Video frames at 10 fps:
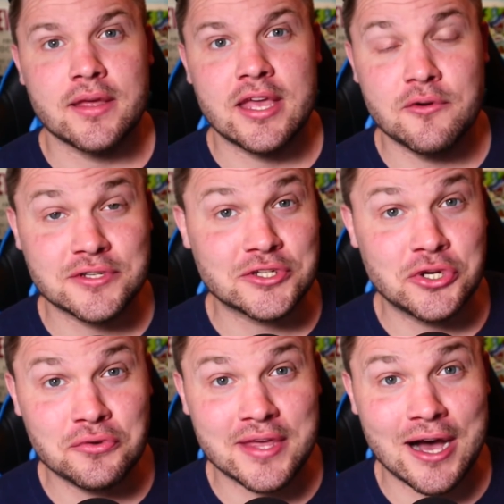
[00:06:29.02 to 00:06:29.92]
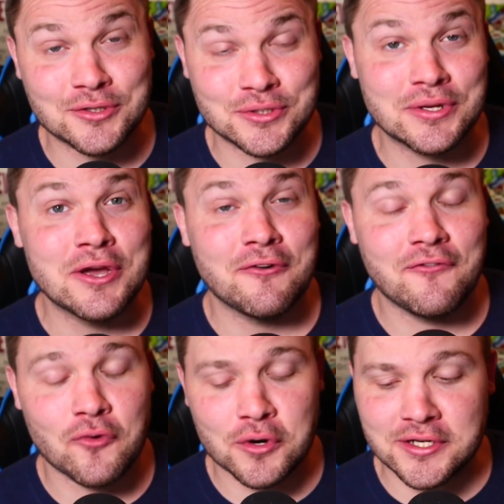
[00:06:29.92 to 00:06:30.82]
It was in
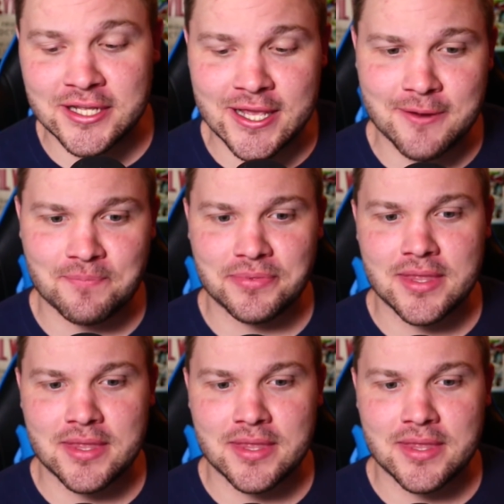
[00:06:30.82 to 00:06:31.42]
2014.